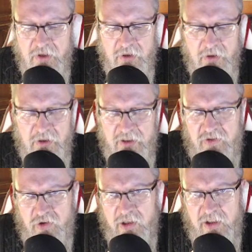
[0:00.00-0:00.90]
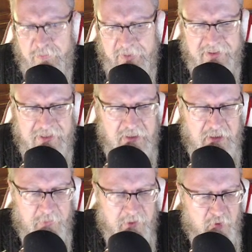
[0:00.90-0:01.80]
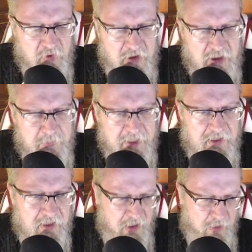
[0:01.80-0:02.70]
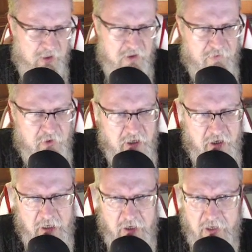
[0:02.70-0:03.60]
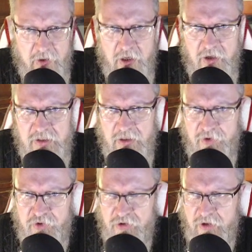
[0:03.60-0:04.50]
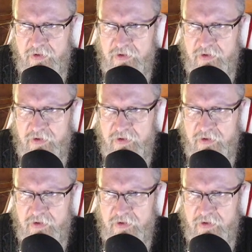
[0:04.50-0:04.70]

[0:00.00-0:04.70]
Let's try and explain that a little bit more, just expand that. In other words, if you can't lie, you can't tell the truth.